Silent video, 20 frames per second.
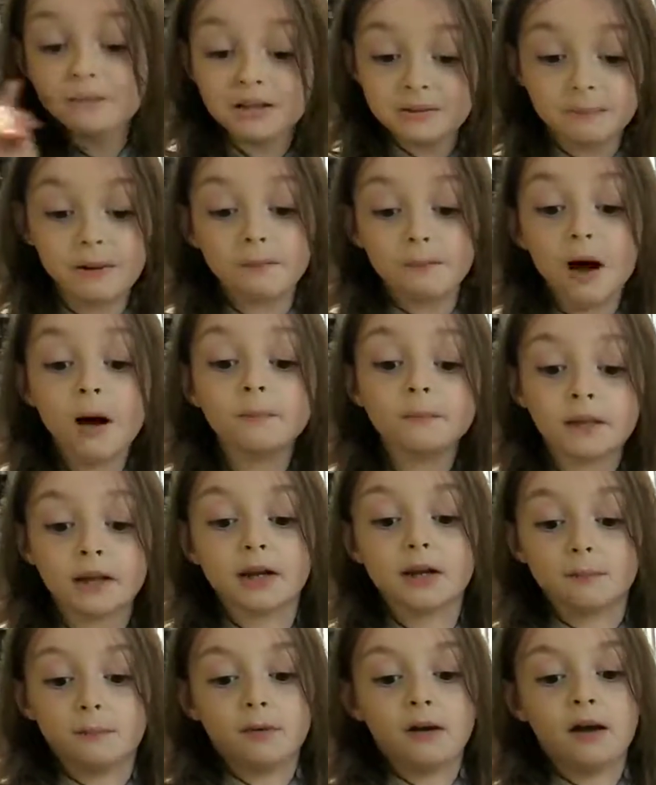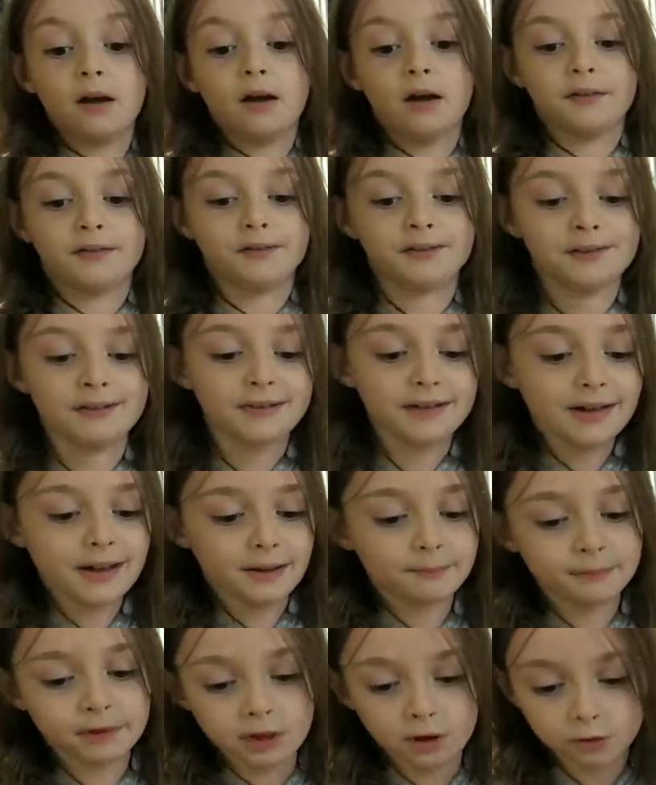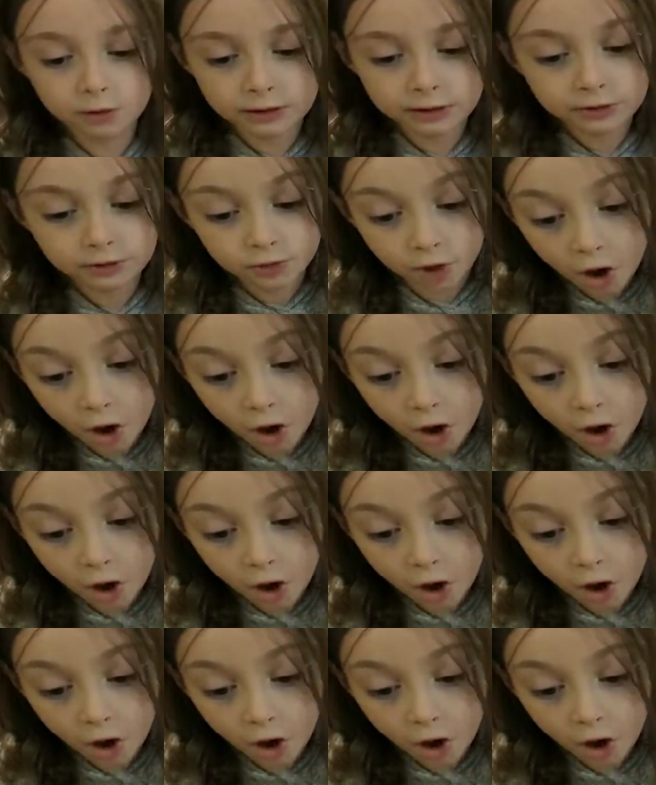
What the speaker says: It's my mom there, but I'm the only